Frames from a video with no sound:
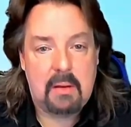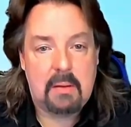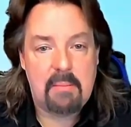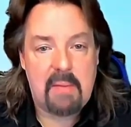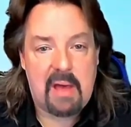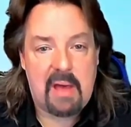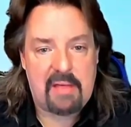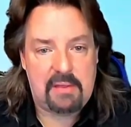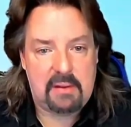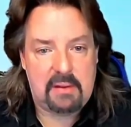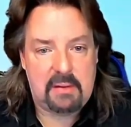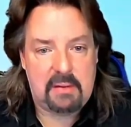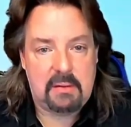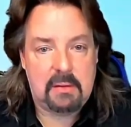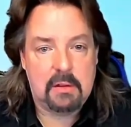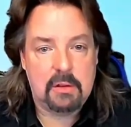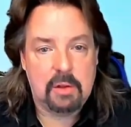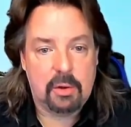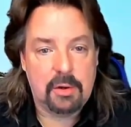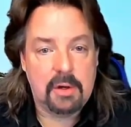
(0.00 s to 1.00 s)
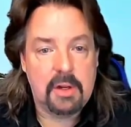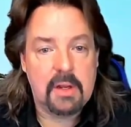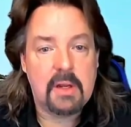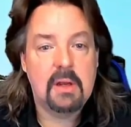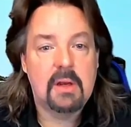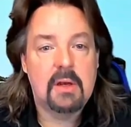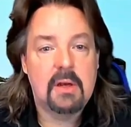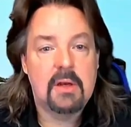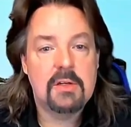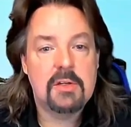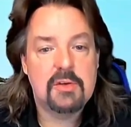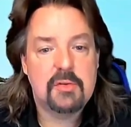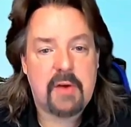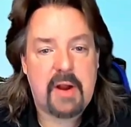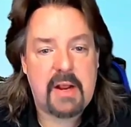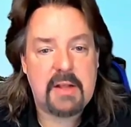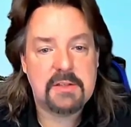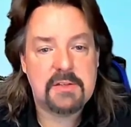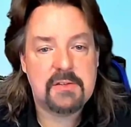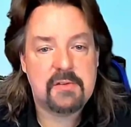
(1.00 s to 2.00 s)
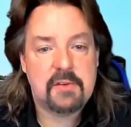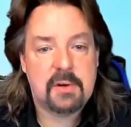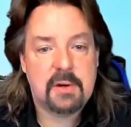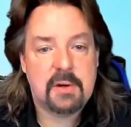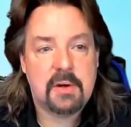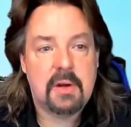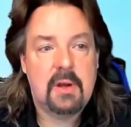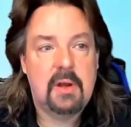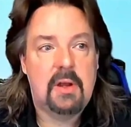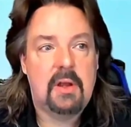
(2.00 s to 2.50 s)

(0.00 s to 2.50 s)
method, learning, transfer,